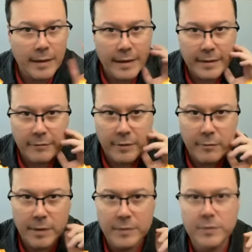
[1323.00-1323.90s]
and if they
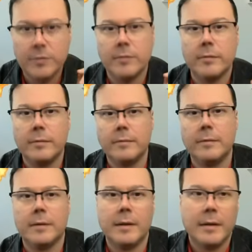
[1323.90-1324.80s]
want to
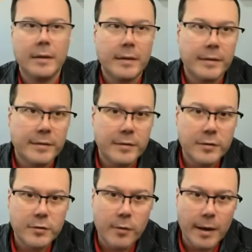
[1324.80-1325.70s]

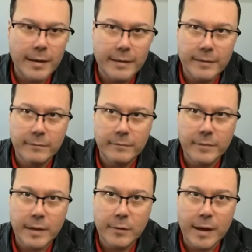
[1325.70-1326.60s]
destroy it,
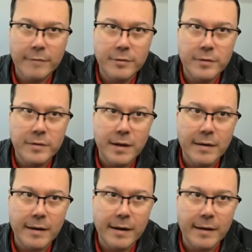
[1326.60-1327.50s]
they will have to
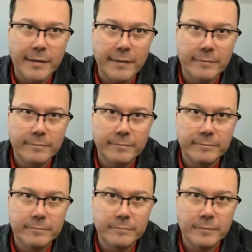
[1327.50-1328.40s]
discard a card.
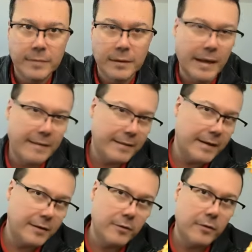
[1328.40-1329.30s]
Unless they
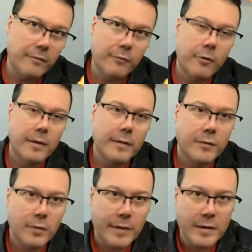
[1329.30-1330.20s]
use, of course,
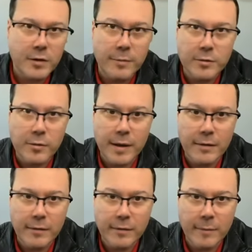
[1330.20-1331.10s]
Strategic
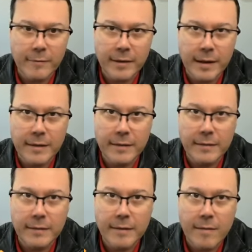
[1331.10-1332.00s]
Betrayal or something like
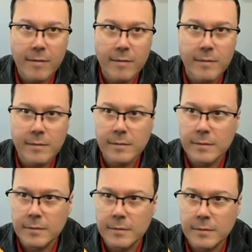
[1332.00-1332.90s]
this.
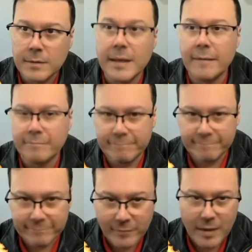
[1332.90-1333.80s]
Yeah.
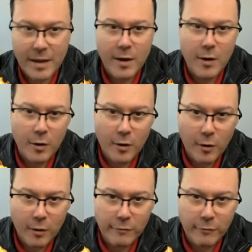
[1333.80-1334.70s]

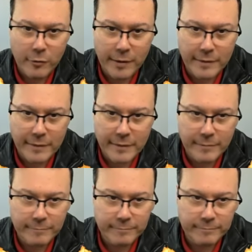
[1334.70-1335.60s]
Of course.
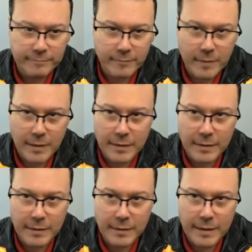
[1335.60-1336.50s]

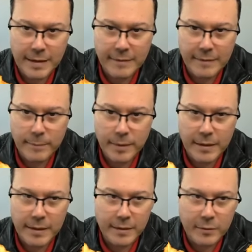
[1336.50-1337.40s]
Let's
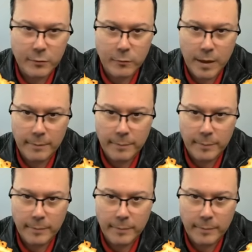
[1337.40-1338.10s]
play a Swamp